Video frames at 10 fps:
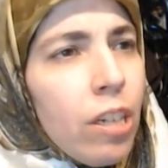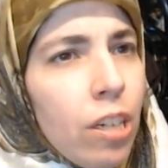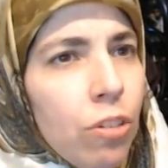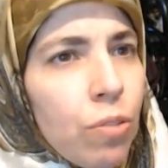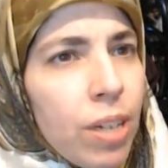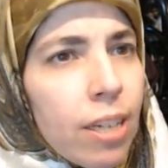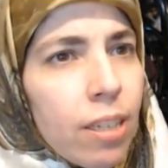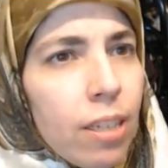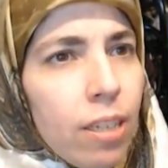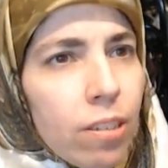You've taken
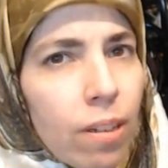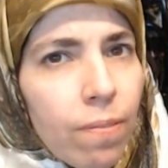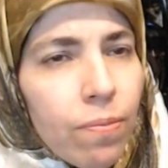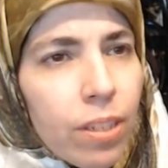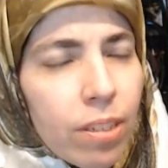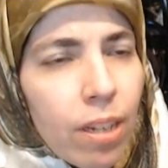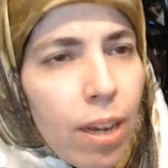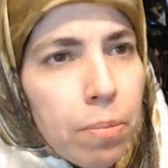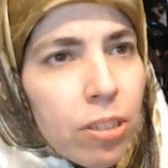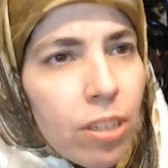these
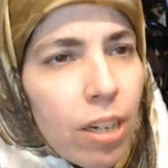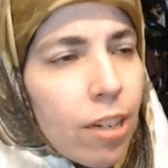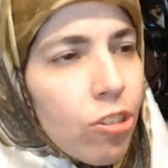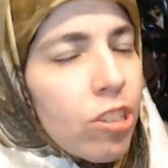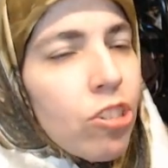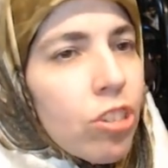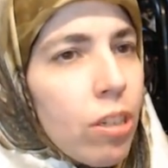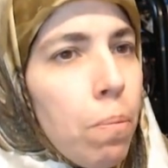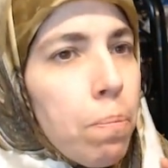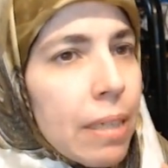established characters and just
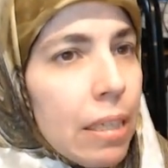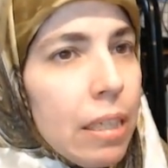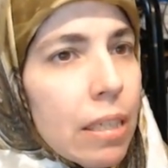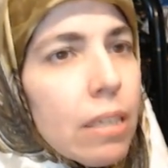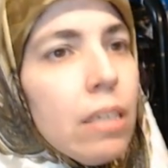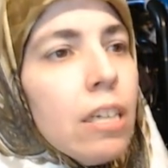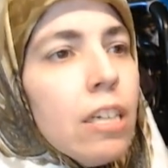completely